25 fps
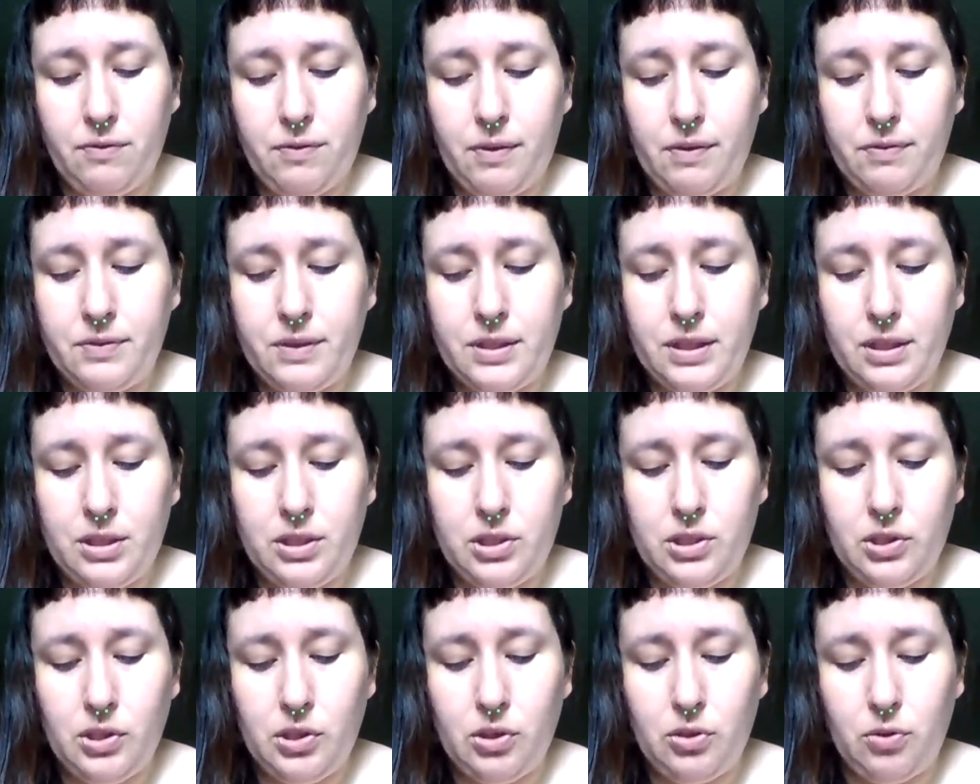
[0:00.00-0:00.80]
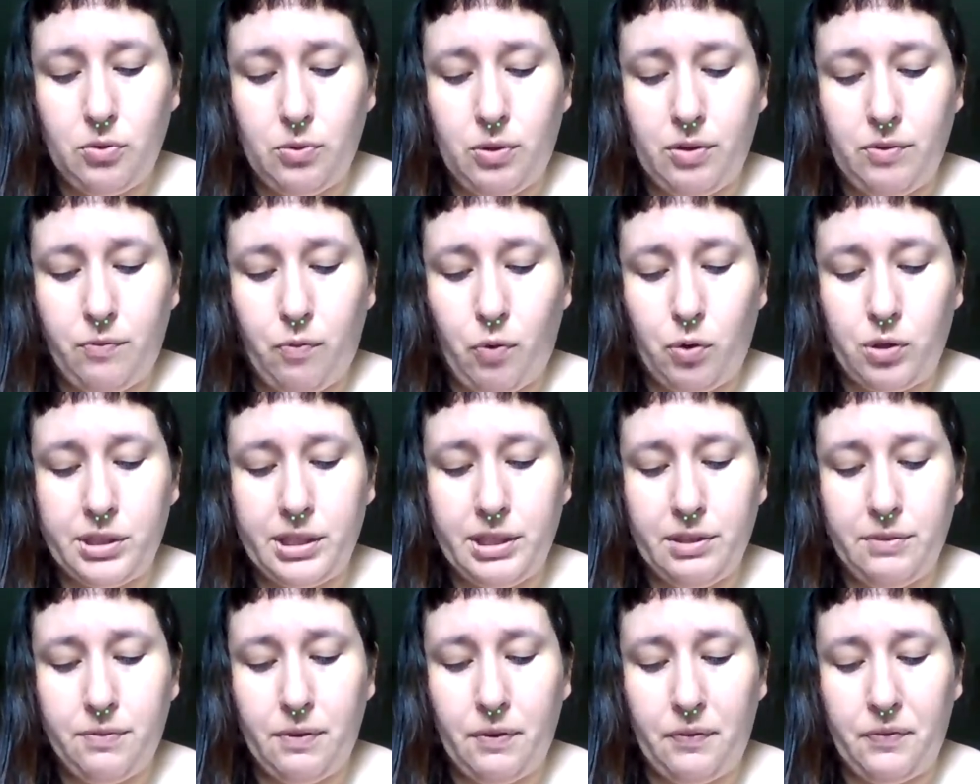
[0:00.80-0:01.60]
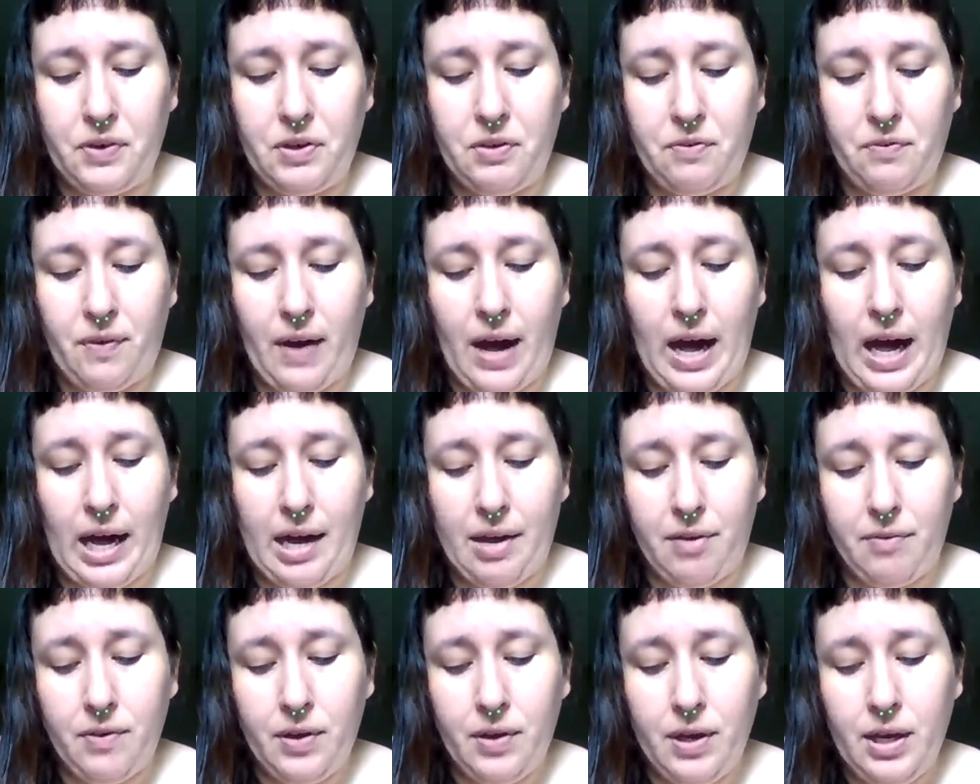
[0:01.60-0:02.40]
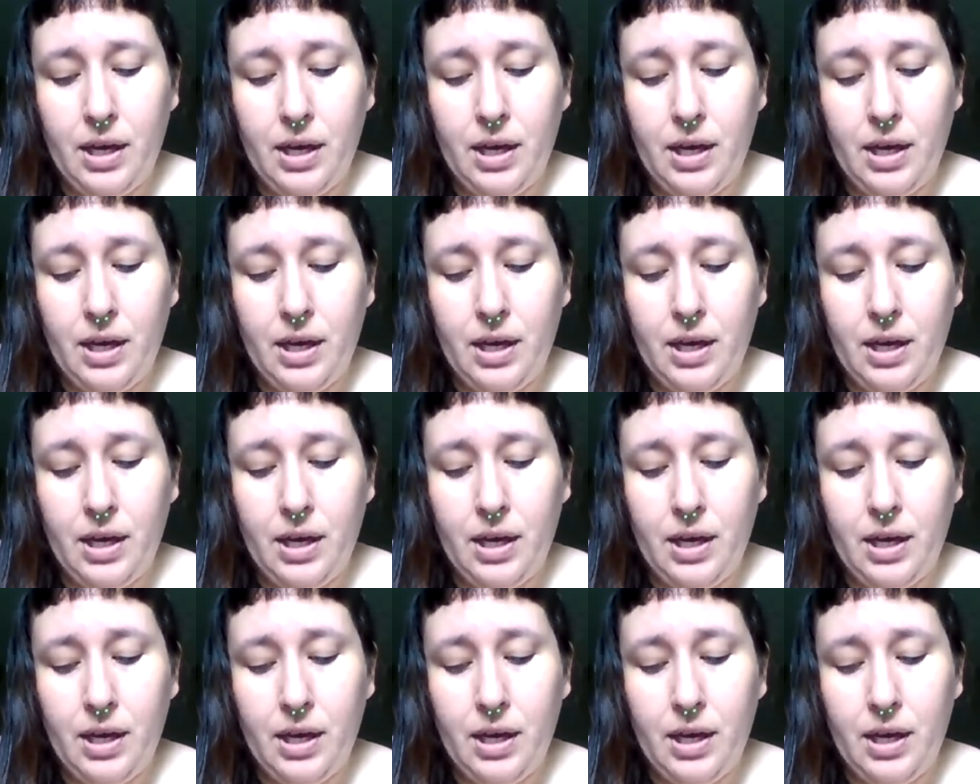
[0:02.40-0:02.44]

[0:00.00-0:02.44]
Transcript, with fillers: fifty-two and fourteen fifty-five,